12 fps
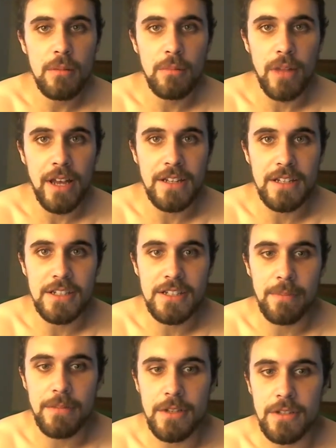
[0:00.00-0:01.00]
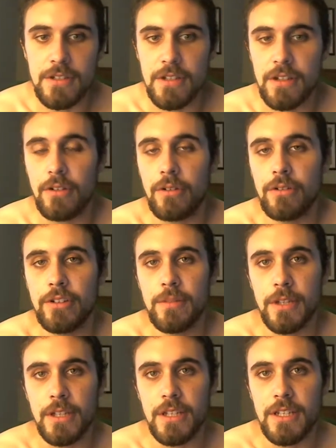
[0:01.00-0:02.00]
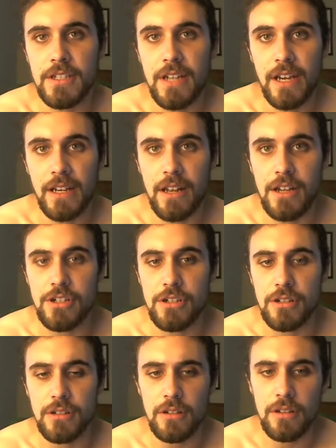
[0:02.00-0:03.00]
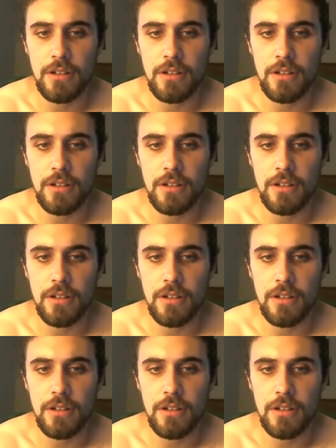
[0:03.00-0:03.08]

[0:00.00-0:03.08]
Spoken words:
blind acceptance, and ultimately stagnation.